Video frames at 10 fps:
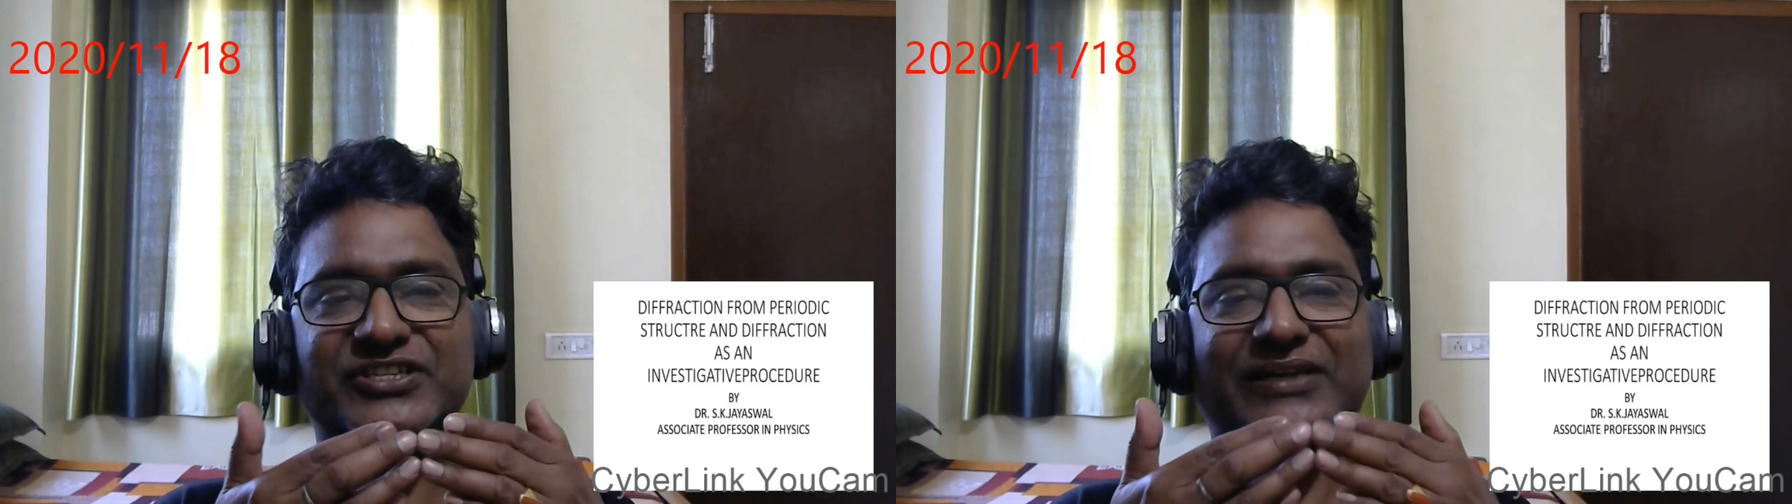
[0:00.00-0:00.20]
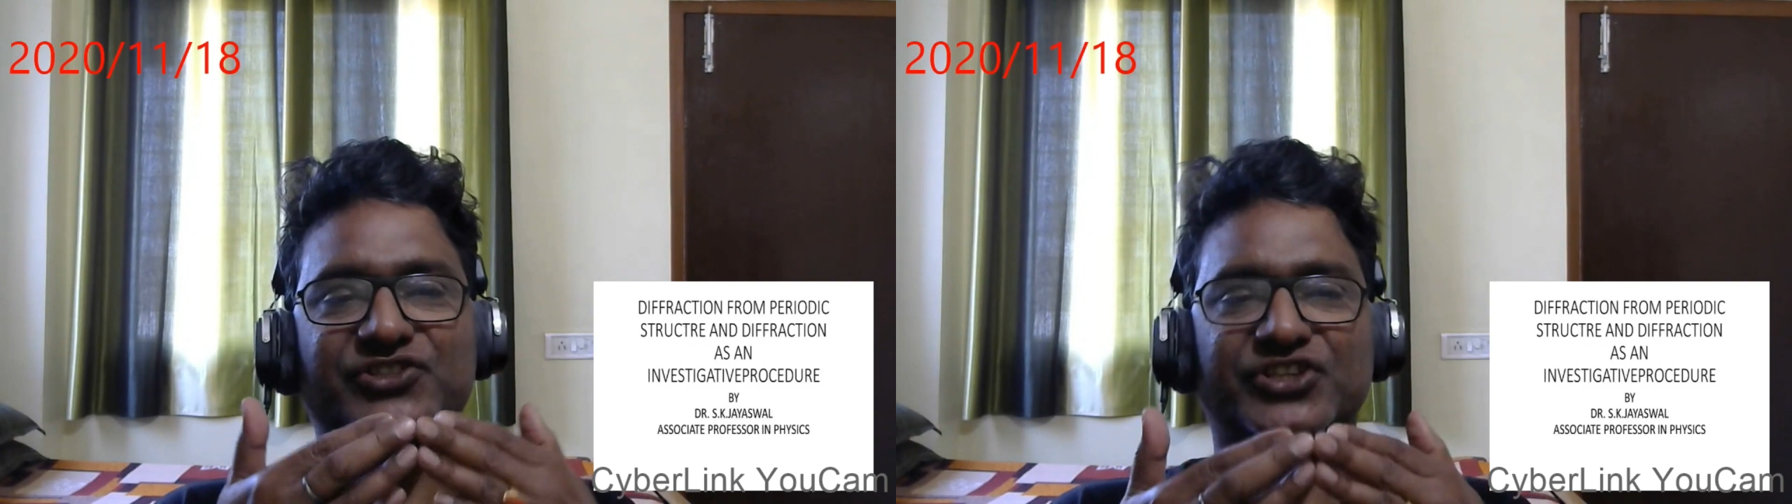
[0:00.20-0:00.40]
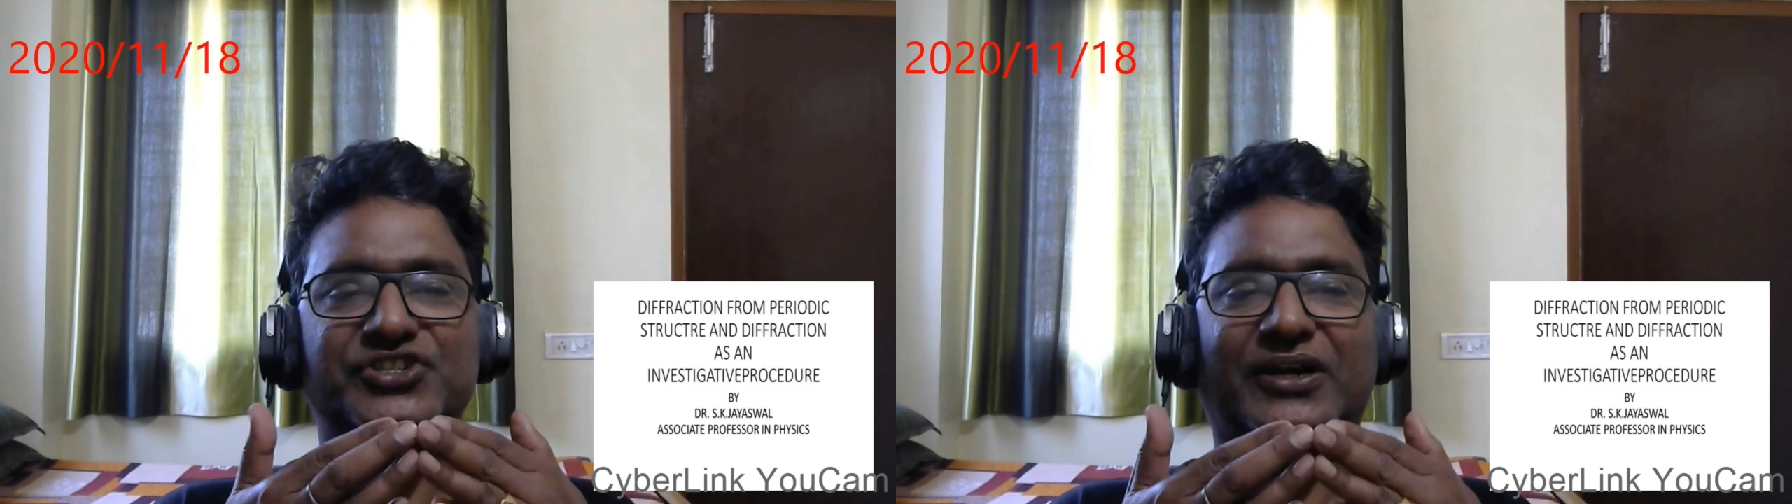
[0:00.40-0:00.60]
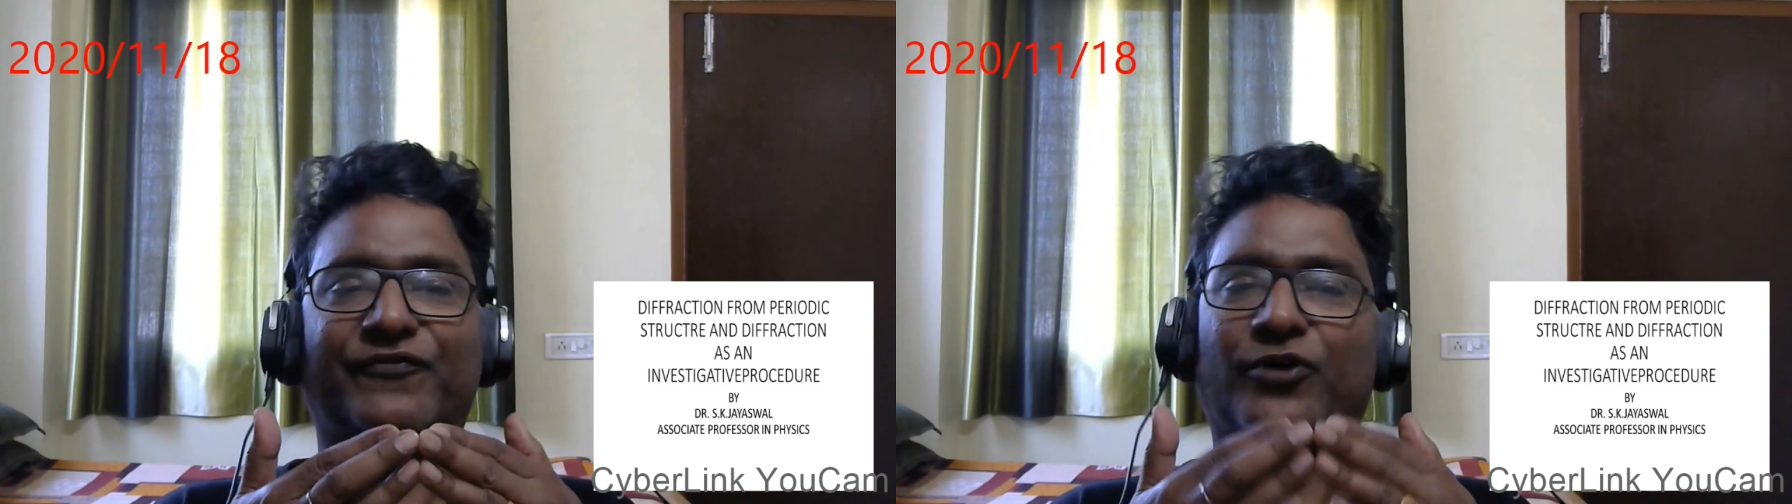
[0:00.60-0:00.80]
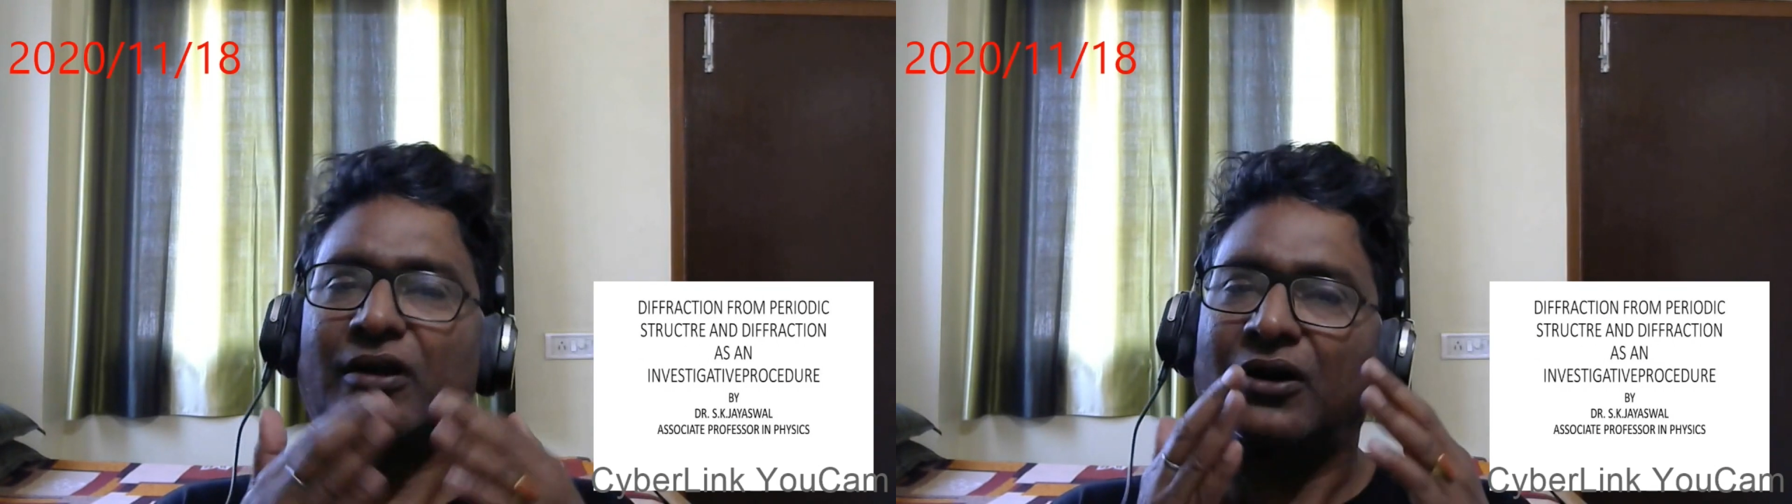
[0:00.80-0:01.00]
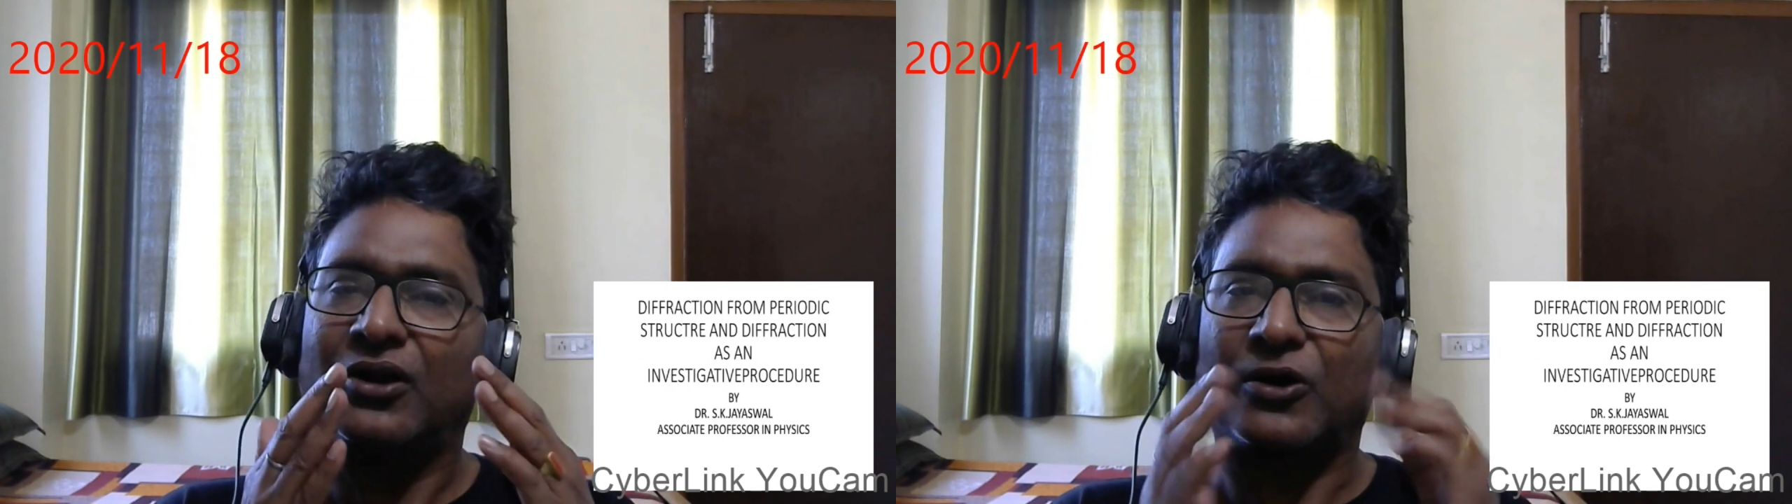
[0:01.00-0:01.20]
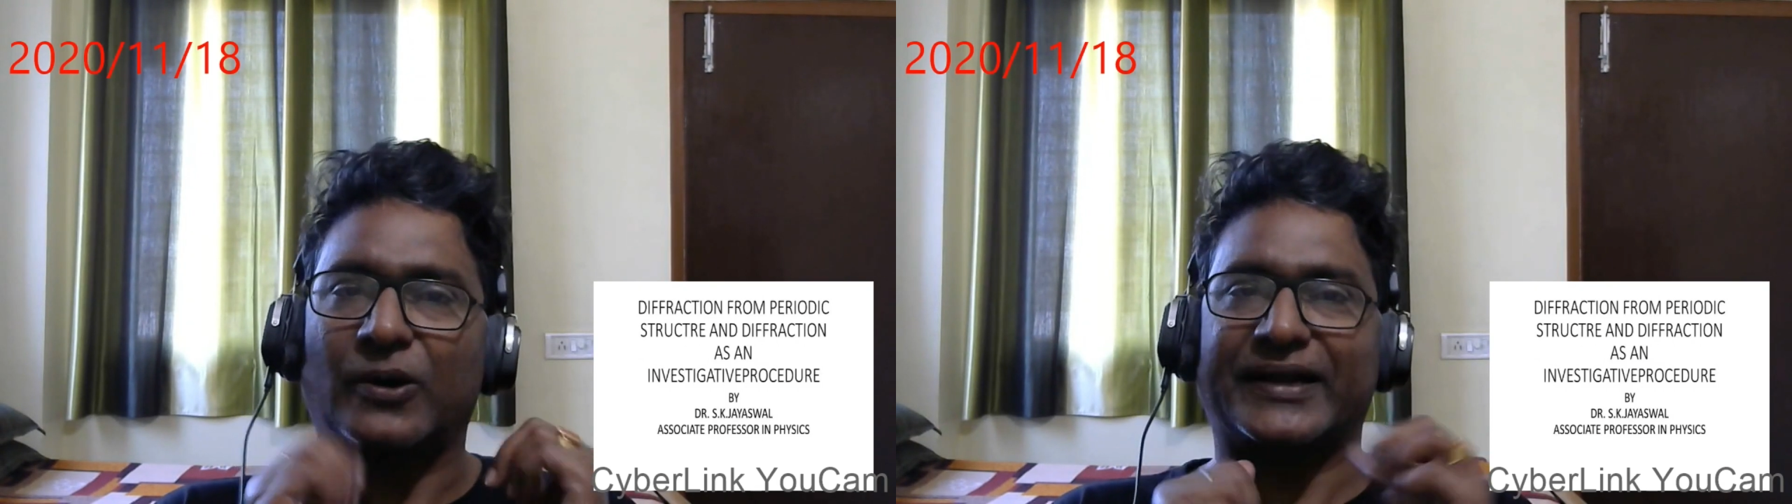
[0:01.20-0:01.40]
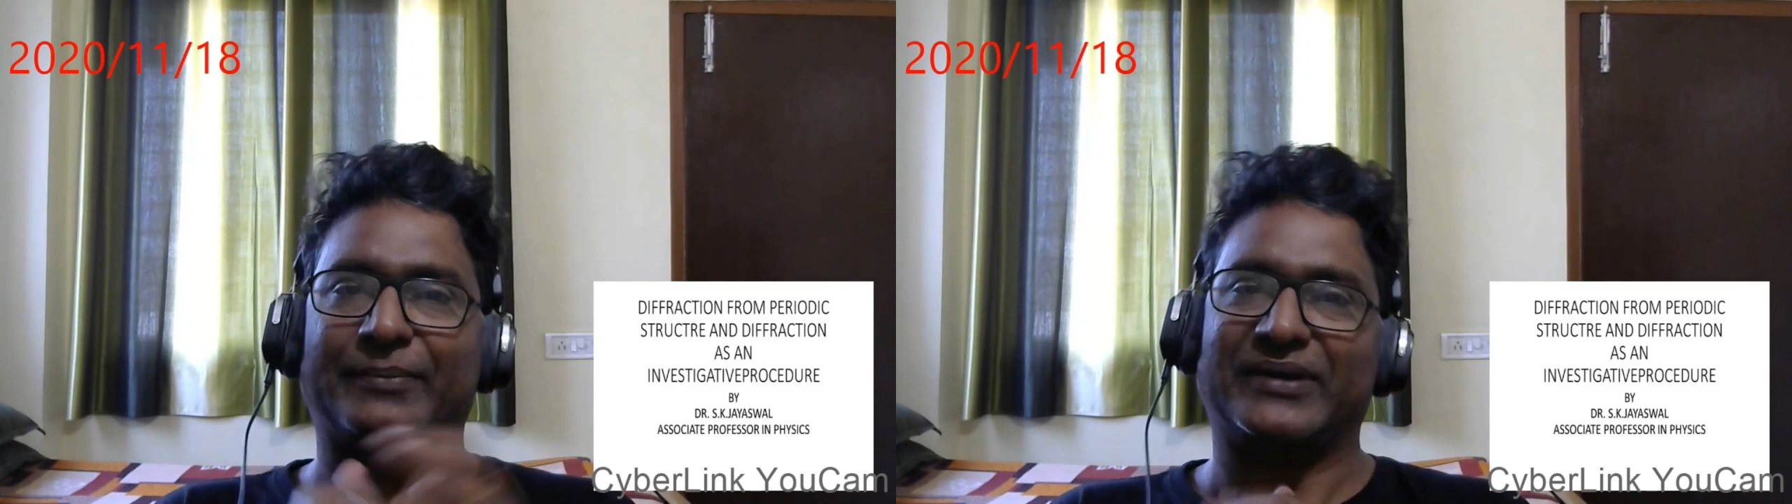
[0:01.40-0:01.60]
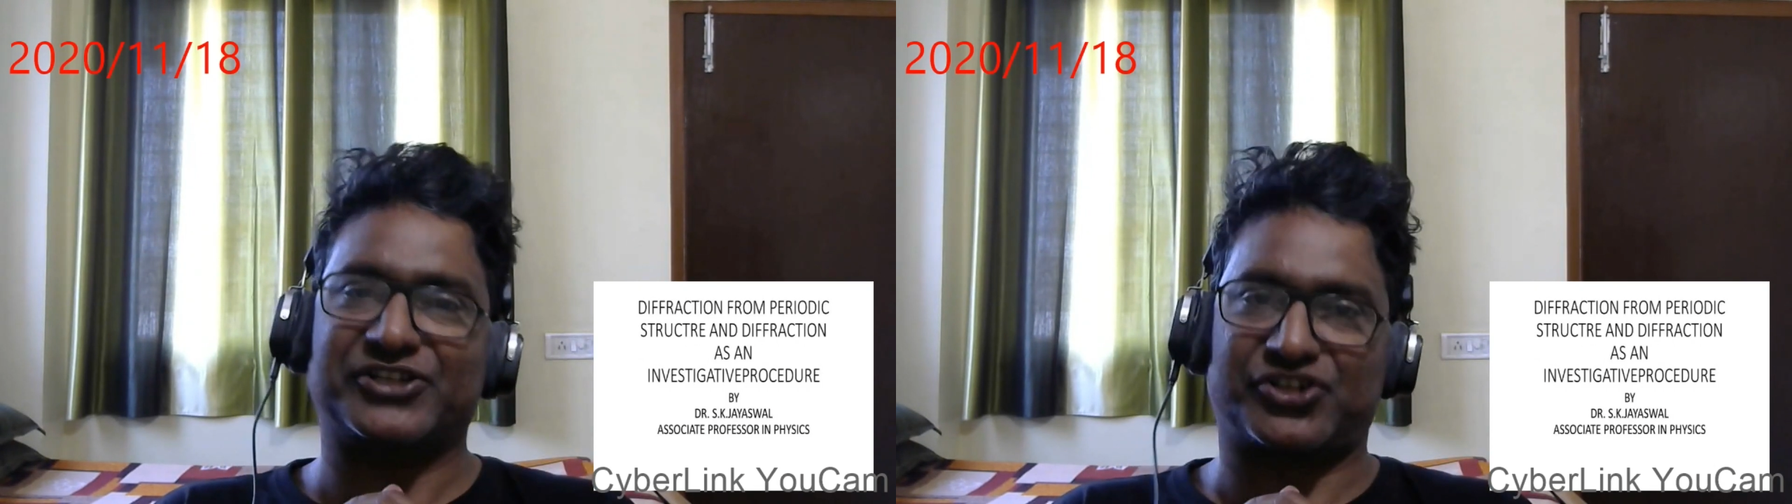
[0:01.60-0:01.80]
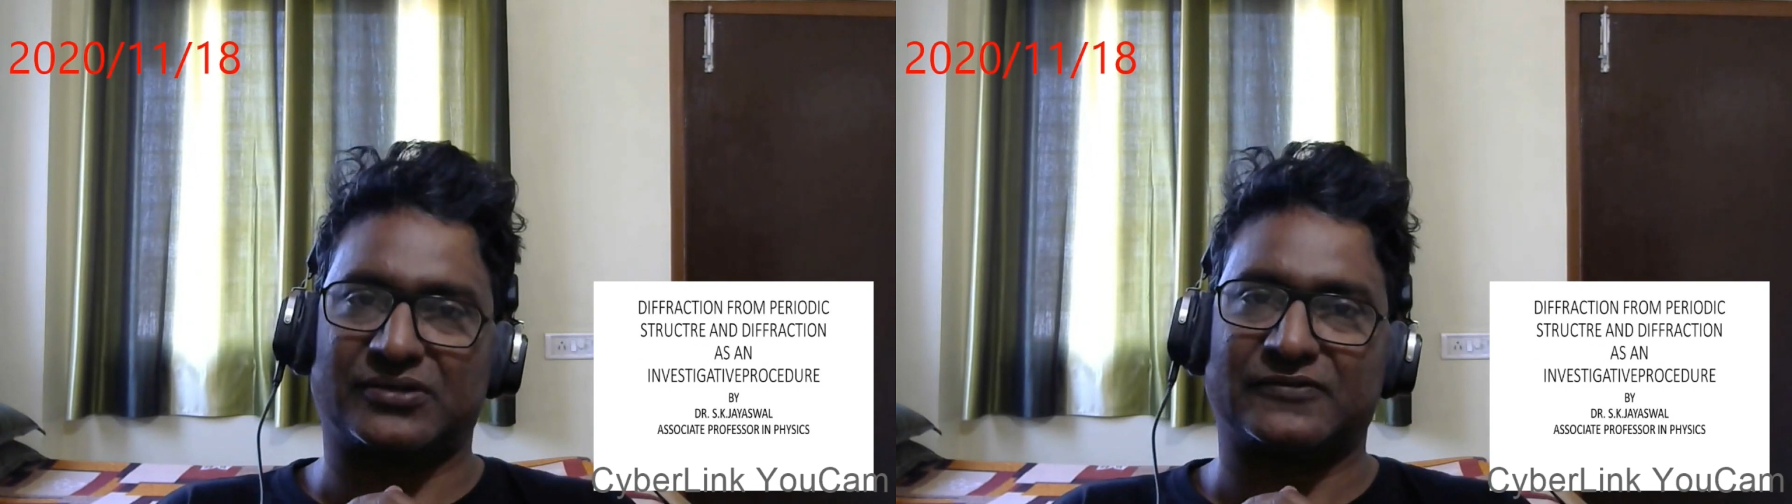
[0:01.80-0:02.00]
existed for
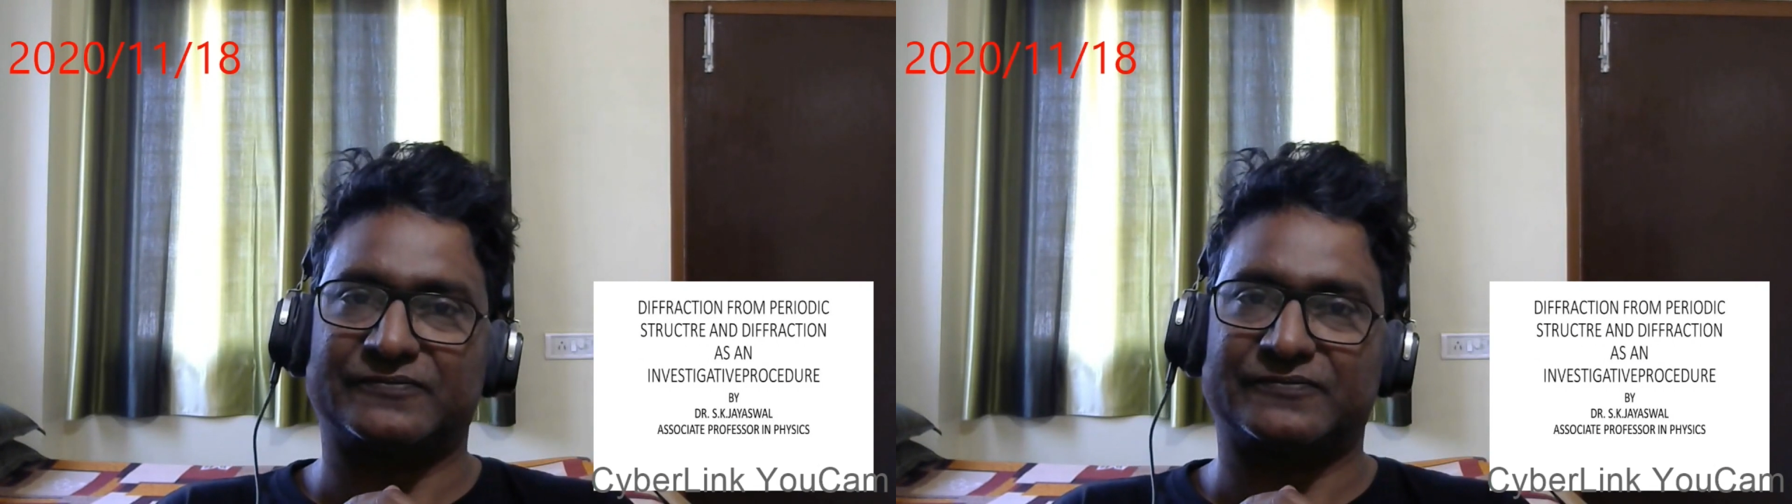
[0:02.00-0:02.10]
contamination.